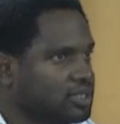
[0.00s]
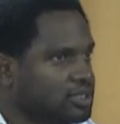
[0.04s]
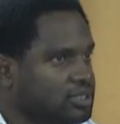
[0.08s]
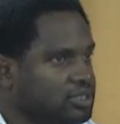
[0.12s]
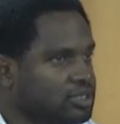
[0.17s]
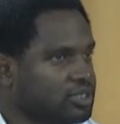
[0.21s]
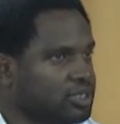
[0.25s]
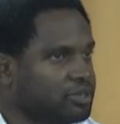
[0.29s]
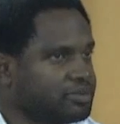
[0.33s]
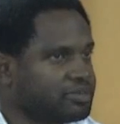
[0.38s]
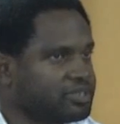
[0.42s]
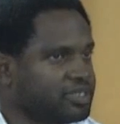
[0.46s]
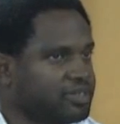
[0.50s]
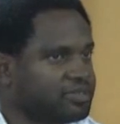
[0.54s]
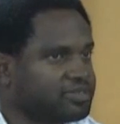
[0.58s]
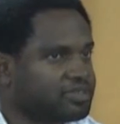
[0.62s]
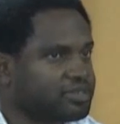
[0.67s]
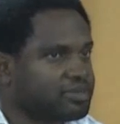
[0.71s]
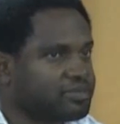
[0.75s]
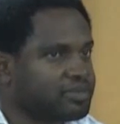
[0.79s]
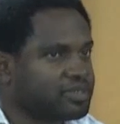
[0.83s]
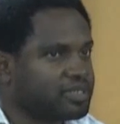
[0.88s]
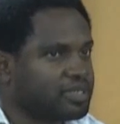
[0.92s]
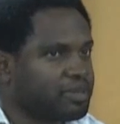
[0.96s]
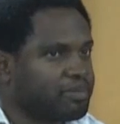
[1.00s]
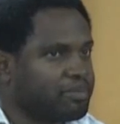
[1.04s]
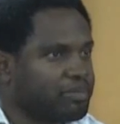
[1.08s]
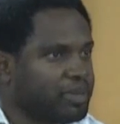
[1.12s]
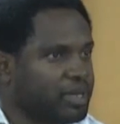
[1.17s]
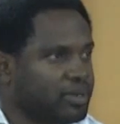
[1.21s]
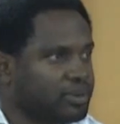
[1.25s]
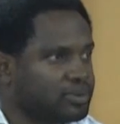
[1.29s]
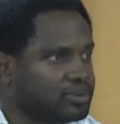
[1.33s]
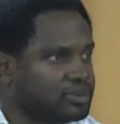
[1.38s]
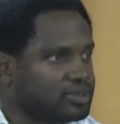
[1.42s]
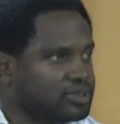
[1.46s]
Did you observe something
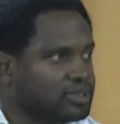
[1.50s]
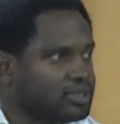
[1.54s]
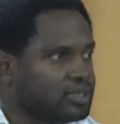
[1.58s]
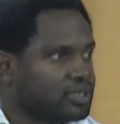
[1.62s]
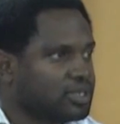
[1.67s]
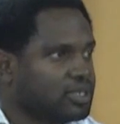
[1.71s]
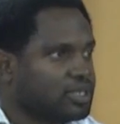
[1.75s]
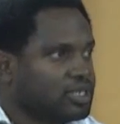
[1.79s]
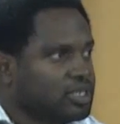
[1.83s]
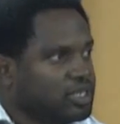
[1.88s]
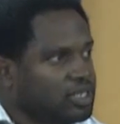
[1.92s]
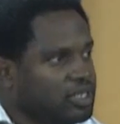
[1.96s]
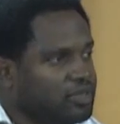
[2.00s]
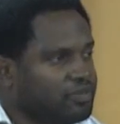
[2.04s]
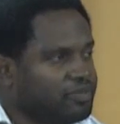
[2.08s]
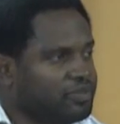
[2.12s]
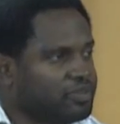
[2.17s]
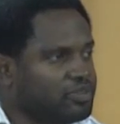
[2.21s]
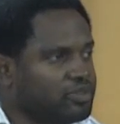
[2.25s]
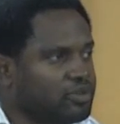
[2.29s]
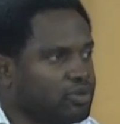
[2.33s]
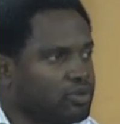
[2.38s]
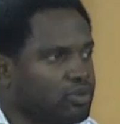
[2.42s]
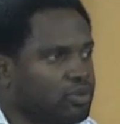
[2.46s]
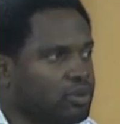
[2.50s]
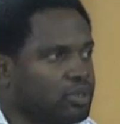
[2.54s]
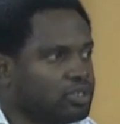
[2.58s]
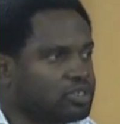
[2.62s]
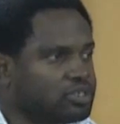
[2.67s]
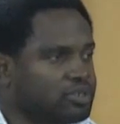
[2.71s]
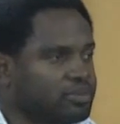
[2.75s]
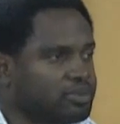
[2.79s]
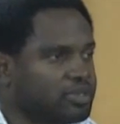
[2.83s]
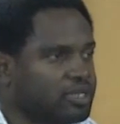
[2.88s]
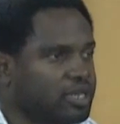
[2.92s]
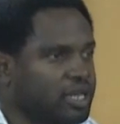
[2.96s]
about, even though, well,
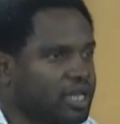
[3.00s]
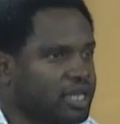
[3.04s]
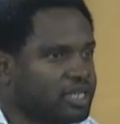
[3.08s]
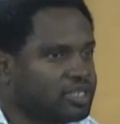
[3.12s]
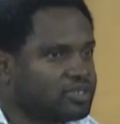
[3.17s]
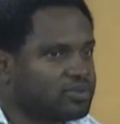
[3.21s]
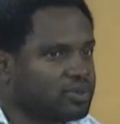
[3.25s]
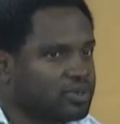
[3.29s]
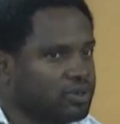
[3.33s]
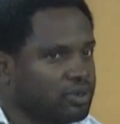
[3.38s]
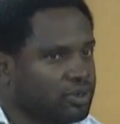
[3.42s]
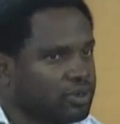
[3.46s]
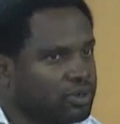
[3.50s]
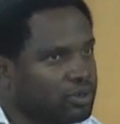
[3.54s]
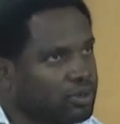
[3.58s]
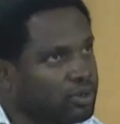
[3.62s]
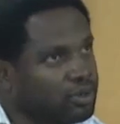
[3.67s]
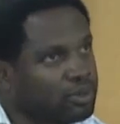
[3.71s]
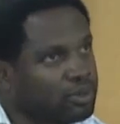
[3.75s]
some of the lines were not